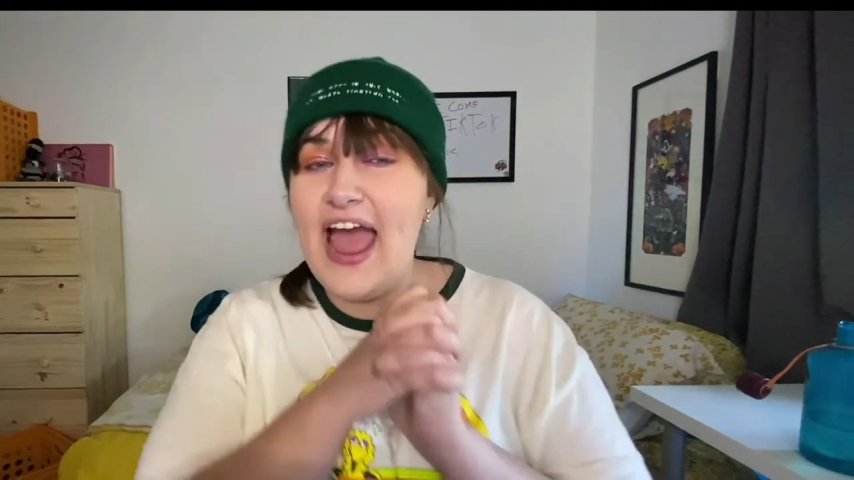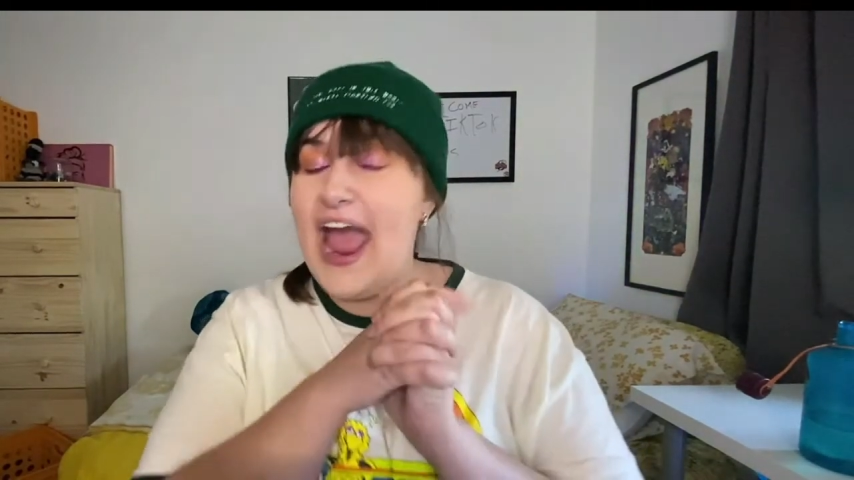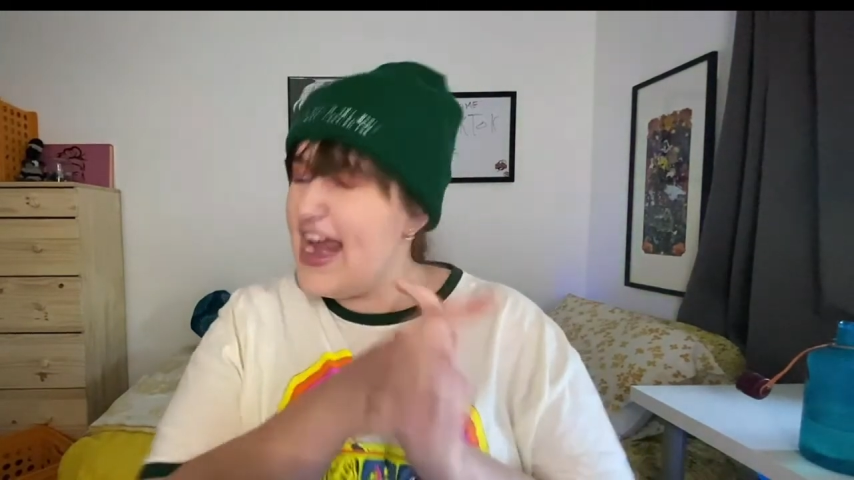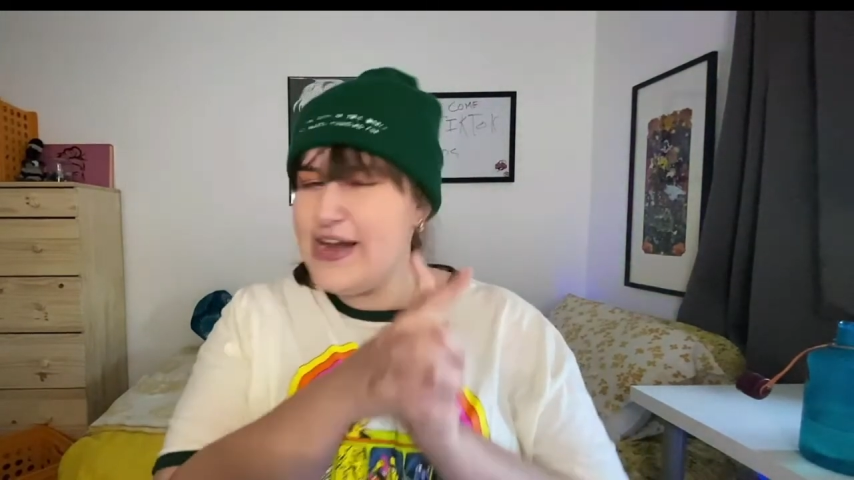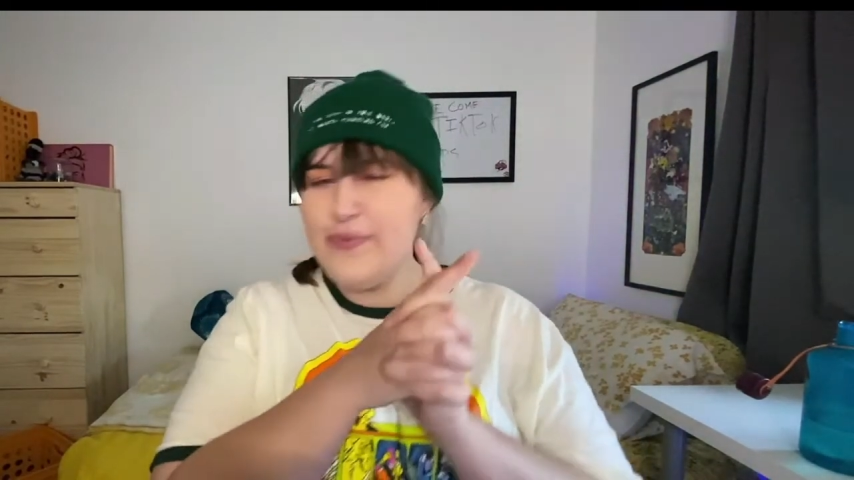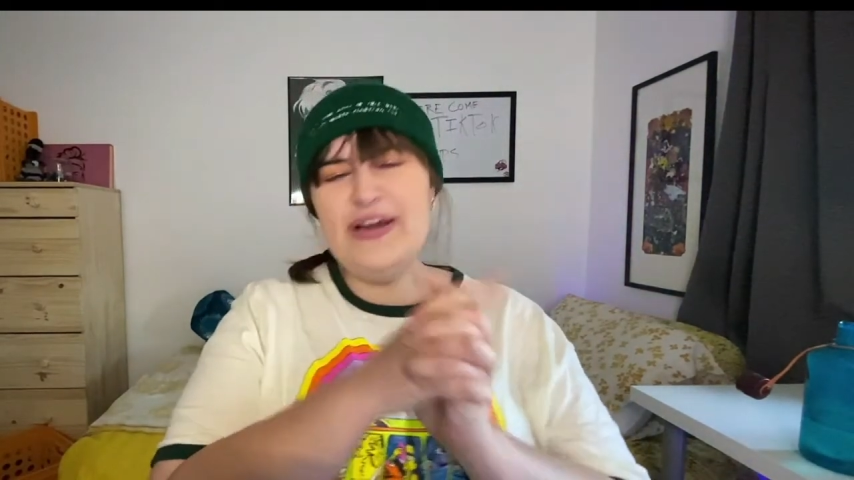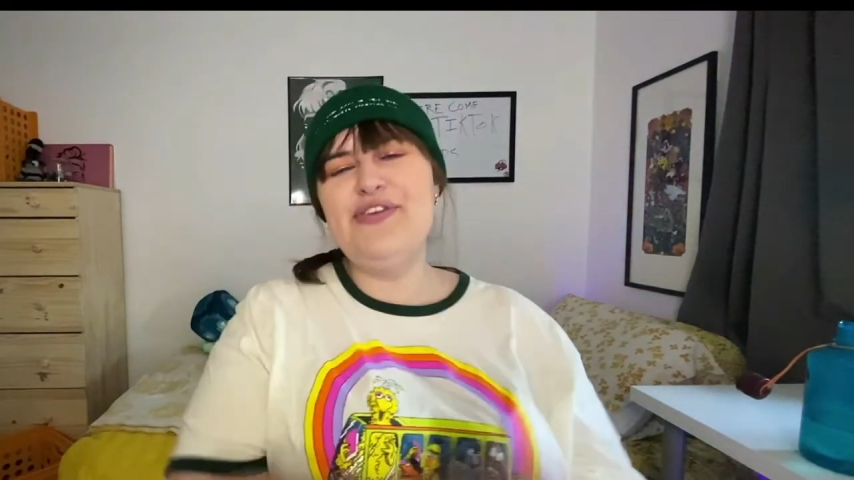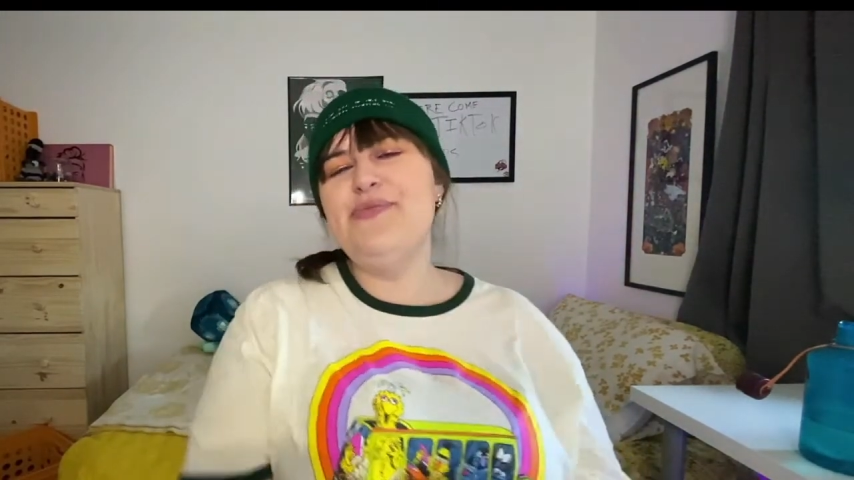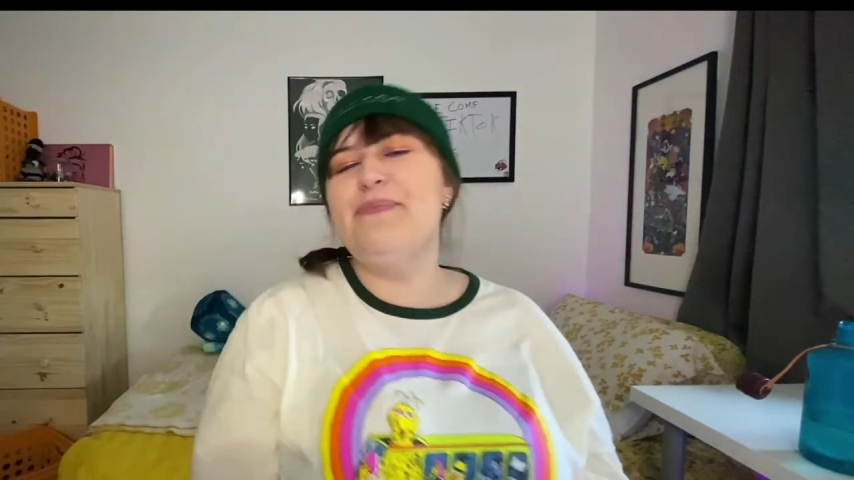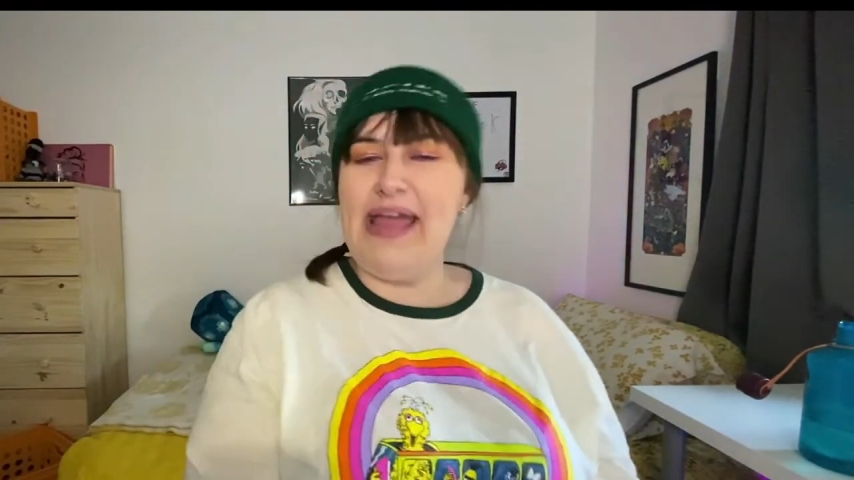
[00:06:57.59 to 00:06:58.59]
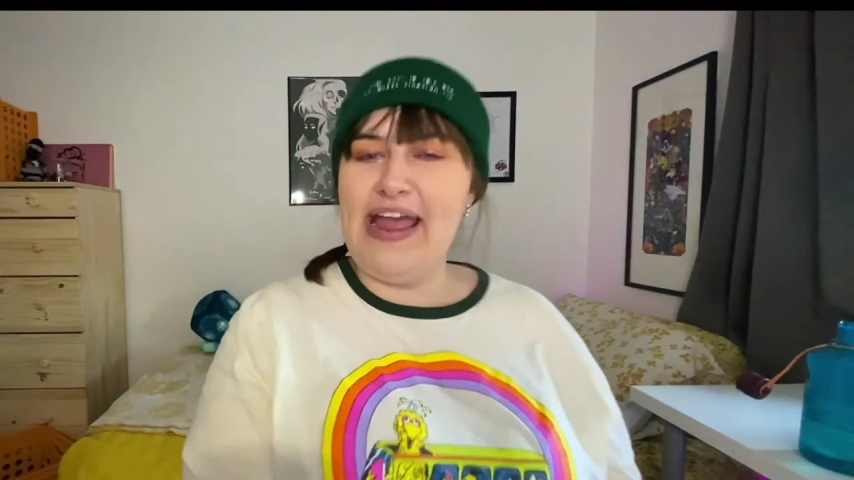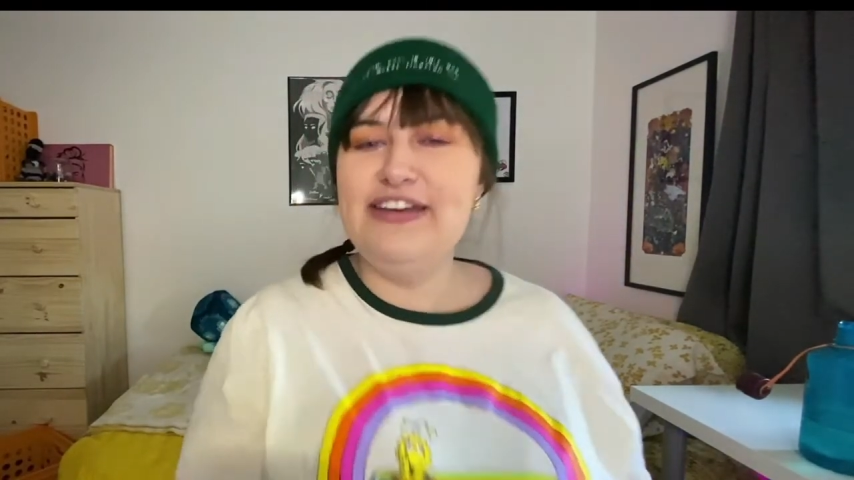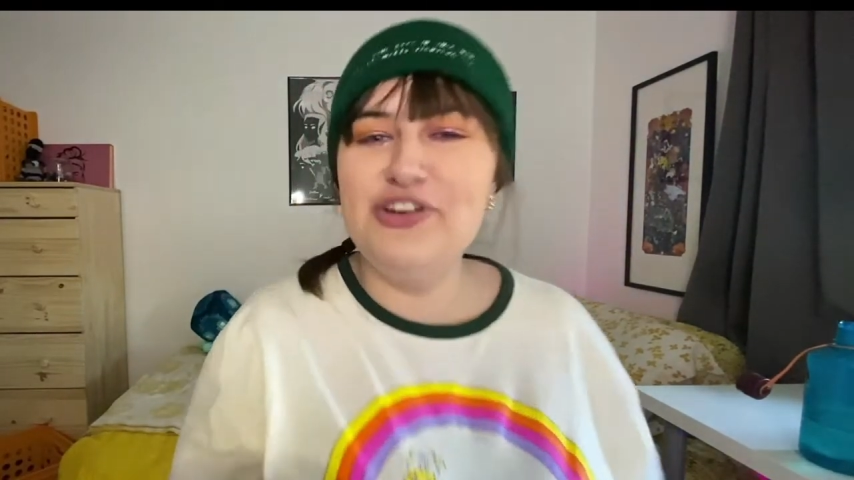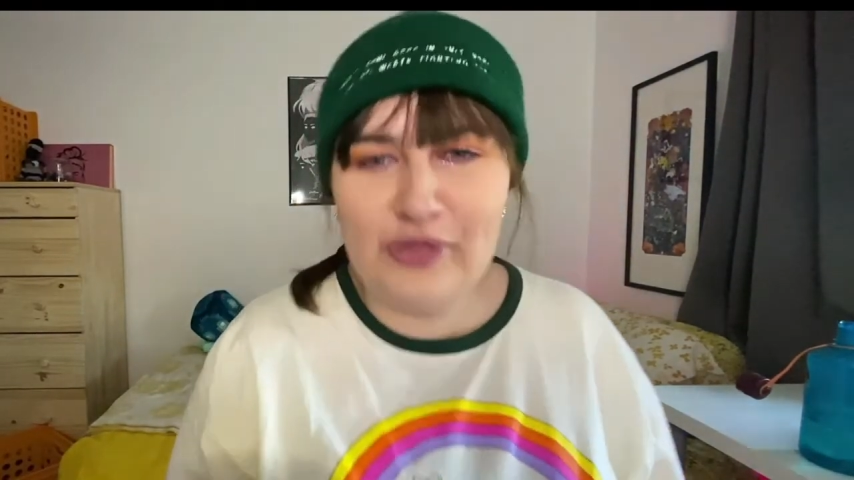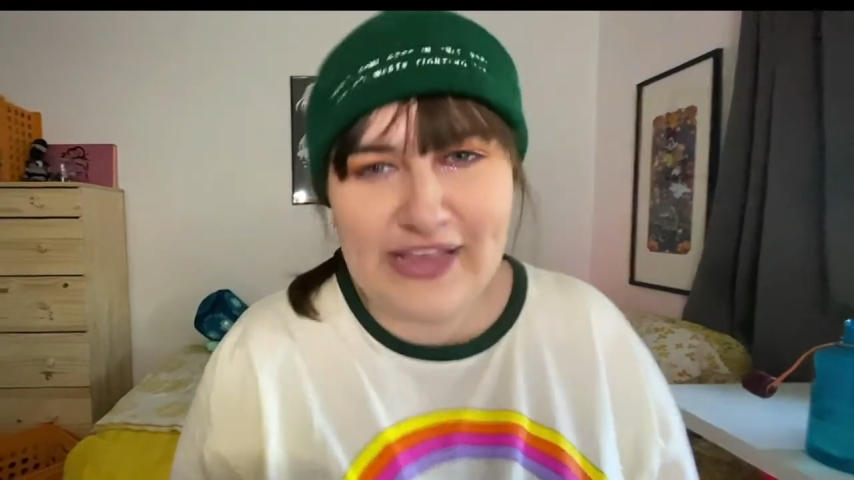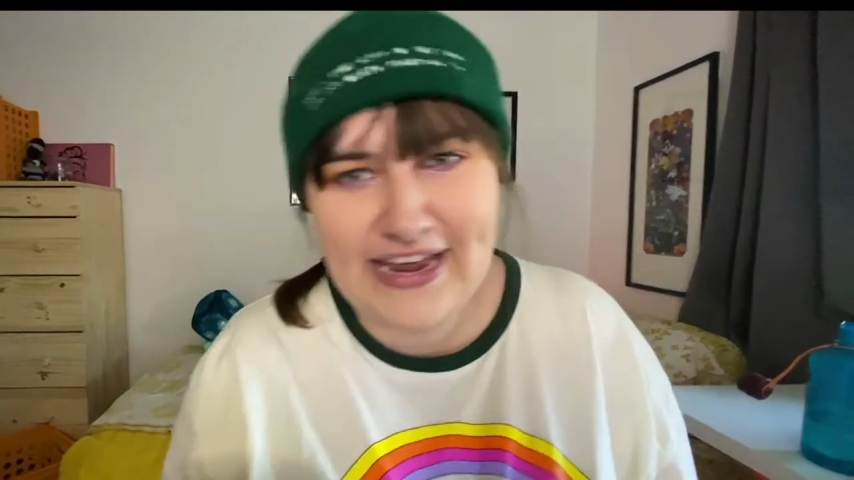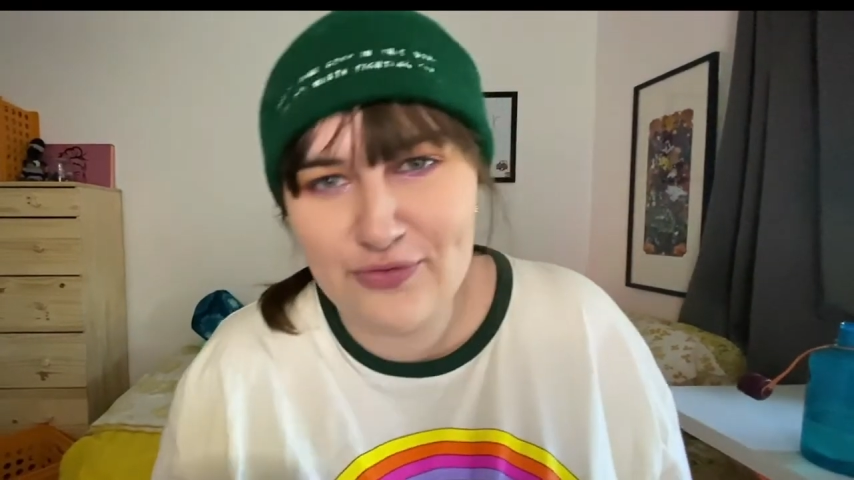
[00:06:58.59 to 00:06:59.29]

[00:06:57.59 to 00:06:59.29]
anyone who manually